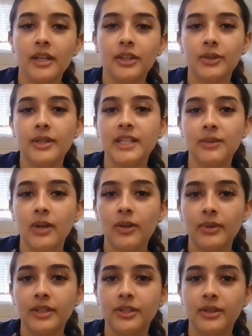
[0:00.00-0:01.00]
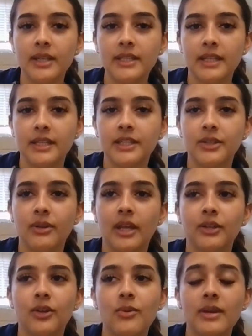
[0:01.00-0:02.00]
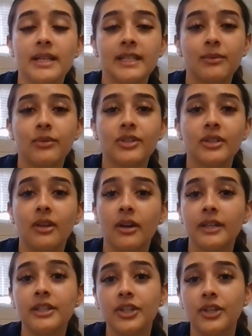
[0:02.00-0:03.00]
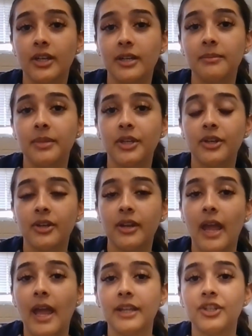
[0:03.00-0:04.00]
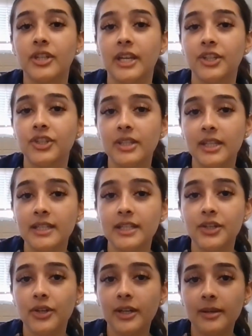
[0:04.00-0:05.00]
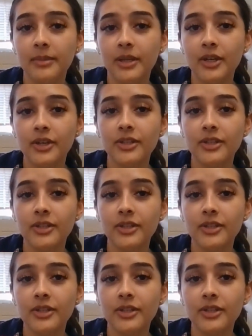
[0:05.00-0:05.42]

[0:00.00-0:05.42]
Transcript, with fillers: The reason why we do this is so that no one is able to log into your computer and change things in your computer.